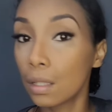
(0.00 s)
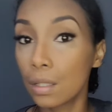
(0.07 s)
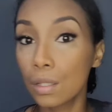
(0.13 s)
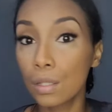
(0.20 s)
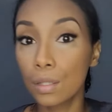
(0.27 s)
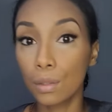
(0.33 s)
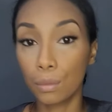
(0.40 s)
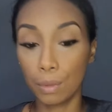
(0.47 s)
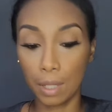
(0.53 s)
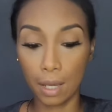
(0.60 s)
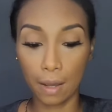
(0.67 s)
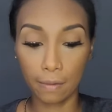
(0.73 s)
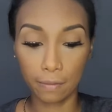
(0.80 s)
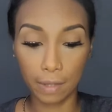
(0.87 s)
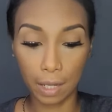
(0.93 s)
So we
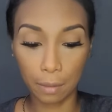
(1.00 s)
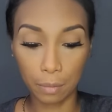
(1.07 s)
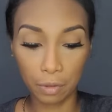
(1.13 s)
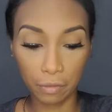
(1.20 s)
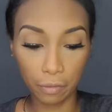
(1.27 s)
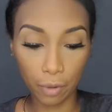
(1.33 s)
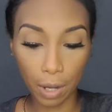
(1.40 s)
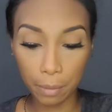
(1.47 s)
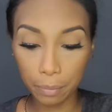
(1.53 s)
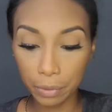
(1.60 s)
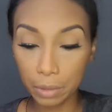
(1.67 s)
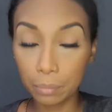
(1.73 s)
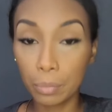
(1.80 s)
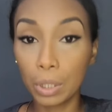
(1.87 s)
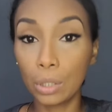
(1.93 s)
have that. Before I
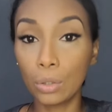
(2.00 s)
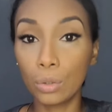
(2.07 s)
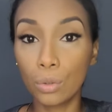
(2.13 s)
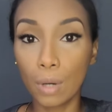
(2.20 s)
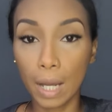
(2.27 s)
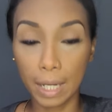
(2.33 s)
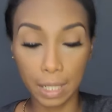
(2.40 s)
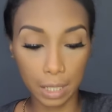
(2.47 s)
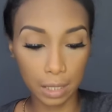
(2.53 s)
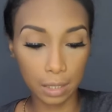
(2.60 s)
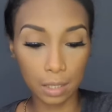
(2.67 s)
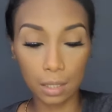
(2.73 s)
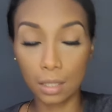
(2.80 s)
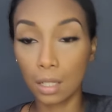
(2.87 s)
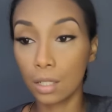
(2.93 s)
put below, I need
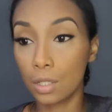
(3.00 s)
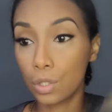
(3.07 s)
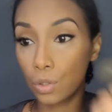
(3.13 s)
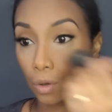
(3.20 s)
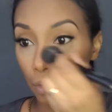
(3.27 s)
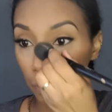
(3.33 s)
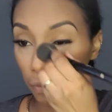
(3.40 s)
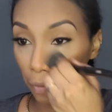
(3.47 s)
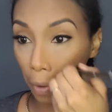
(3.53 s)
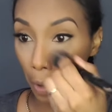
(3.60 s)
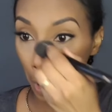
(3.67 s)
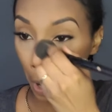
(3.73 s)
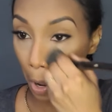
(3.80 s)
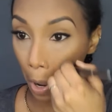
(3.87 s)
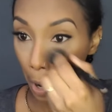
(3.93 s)
to dust off
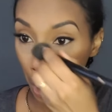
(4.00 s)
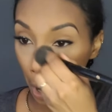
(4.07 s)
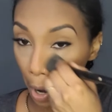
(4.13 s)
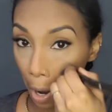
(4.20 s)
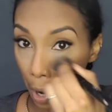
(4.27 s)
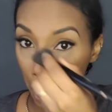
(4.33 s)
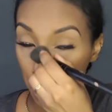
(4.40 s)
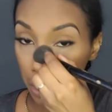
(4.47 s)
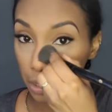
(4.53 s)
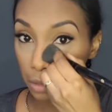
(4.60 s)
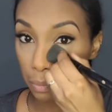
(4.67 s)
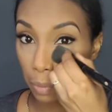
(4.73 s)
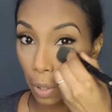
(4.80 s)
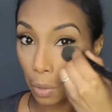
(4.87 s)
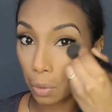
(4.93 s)
this
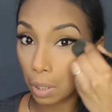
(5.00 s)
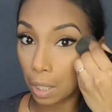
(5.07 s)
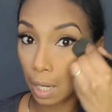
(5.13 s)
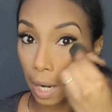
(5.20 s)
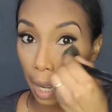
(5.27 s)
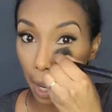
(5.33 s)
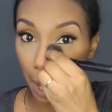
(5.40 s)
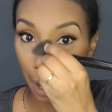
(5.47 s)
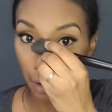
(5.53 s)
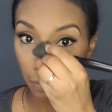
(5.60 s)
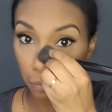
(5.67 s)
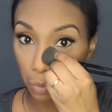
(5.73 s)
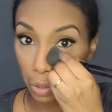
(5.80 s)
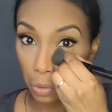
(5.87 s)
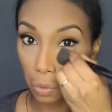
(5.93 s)
powder that I
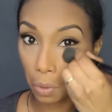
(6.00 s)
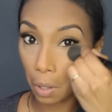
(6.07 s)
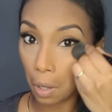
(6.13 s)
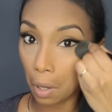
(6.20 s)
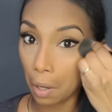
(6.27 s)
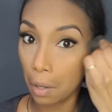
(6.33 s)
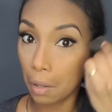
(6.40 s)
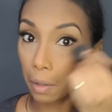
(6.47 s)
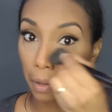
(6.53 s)
have below here